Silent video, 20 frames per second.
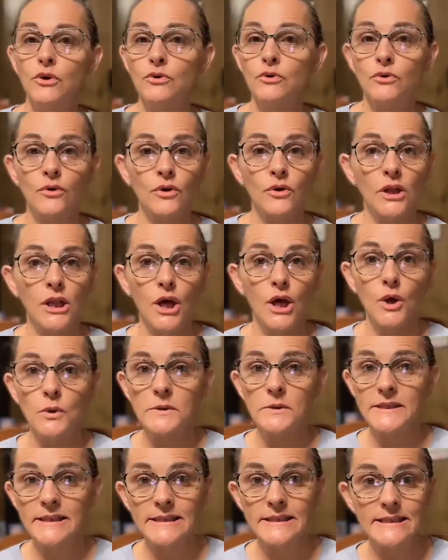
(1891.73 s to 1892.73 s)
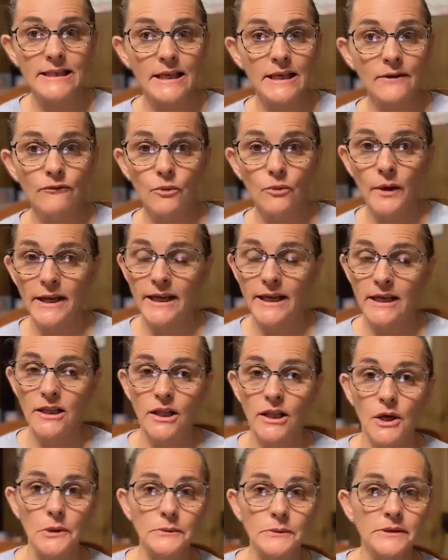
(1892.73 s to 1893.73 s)
funeral clothes instead of wedding
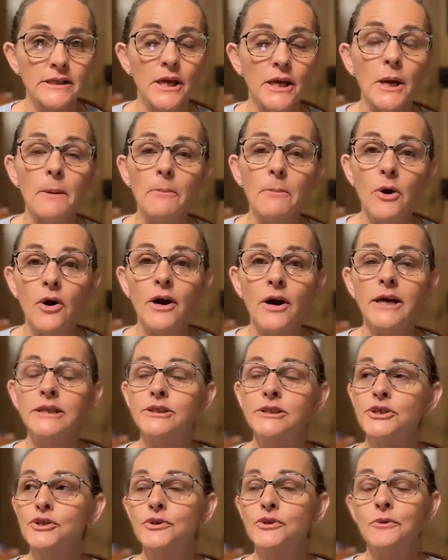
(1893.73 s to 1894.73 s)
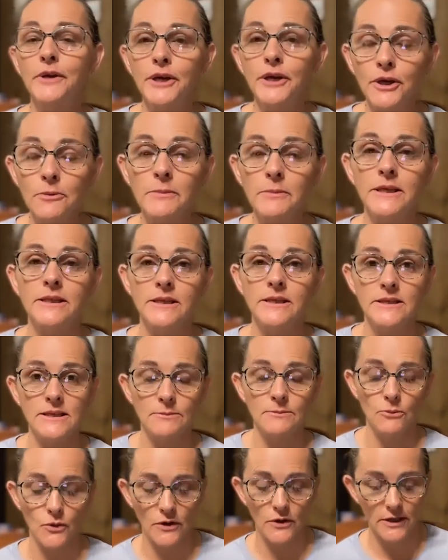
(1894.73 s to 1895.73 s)
clothes. Come on, do you hear me
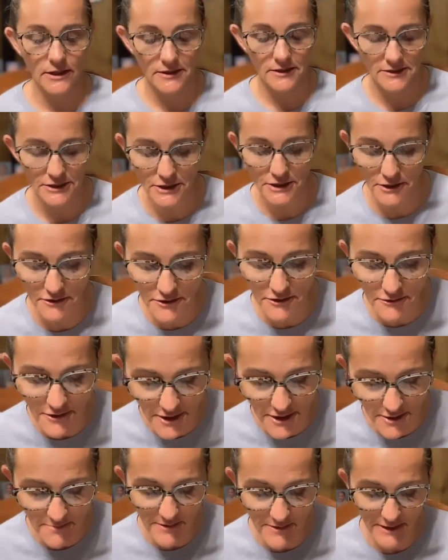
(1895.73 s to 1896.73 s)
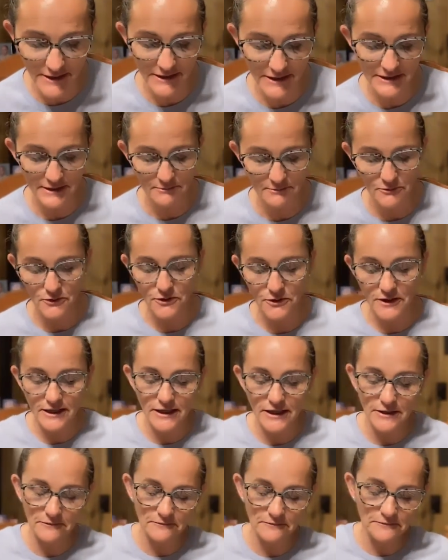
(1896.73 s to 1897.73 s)
this morning? Do you hear me this
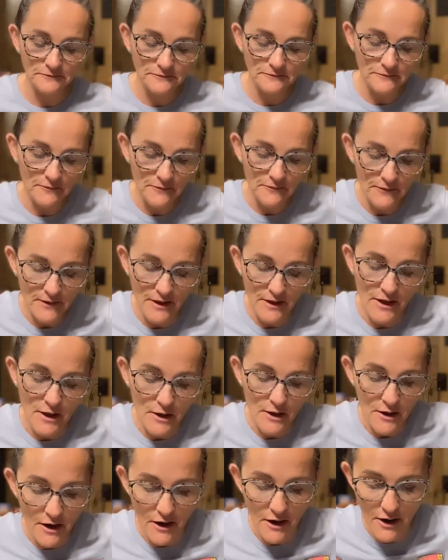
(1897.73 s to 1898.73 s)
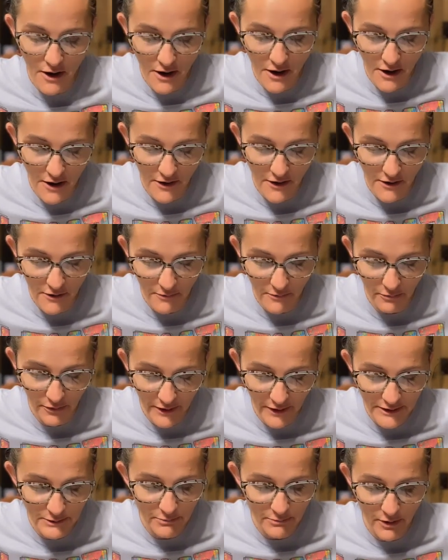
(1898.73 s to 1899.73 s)
morning? Oh,
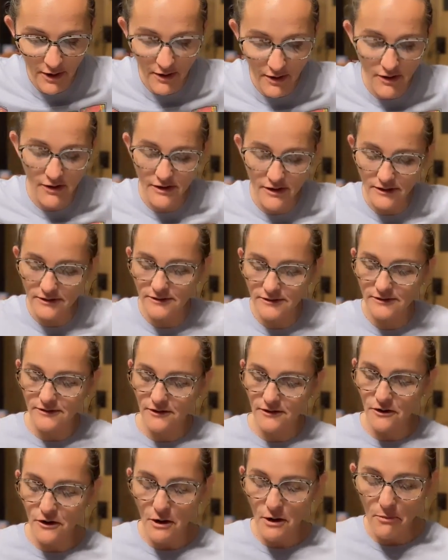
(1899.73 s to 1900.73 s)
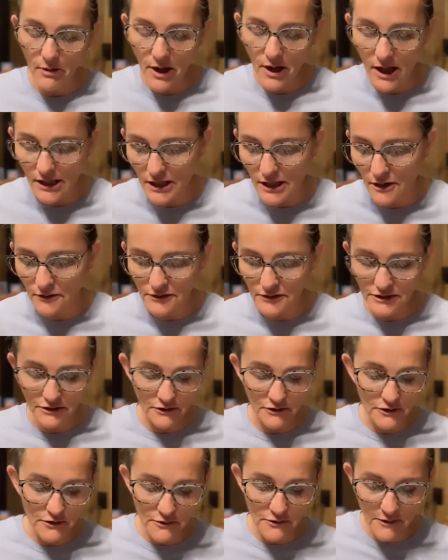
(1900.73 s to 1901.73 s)
preach Paul or
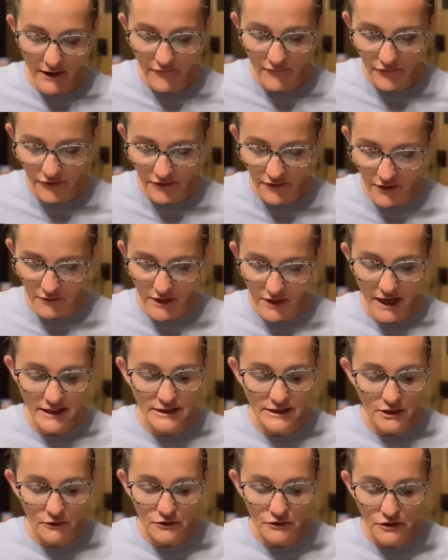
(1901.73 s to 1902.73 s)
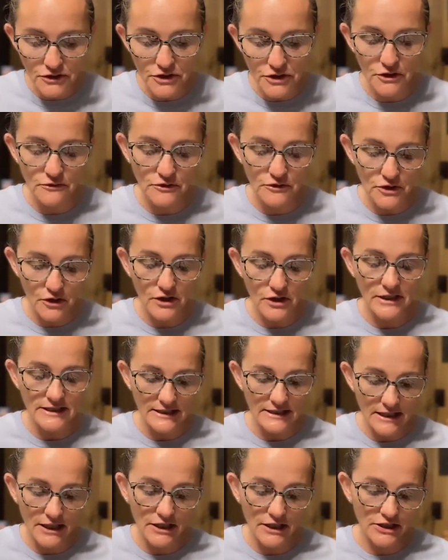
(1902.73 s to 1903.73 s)
Apollos or whoever. Okay, so you're too dull
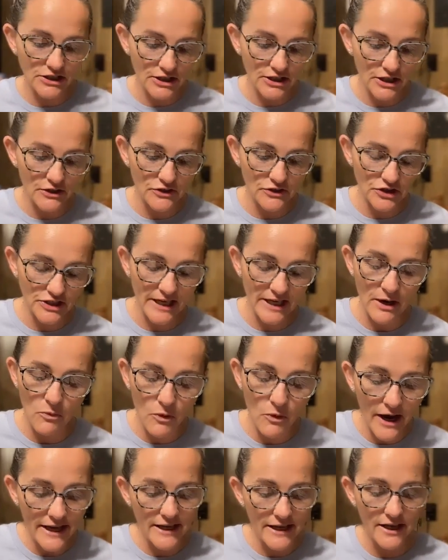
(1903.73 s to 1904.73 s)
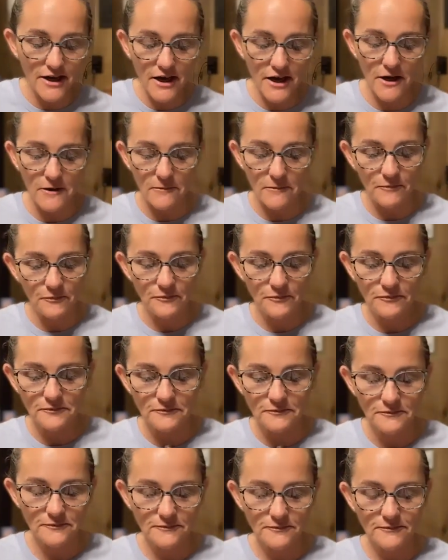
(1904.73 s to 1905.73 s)
and sluggish to understand. Wake up.
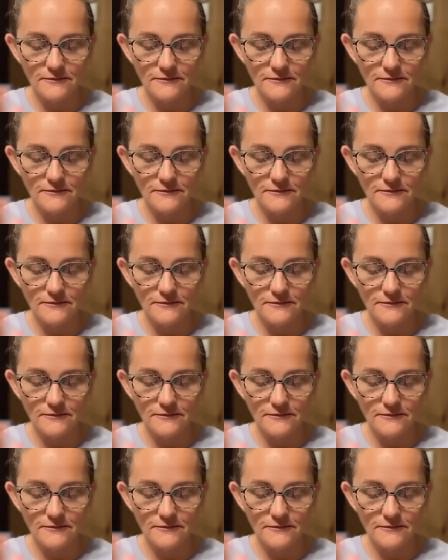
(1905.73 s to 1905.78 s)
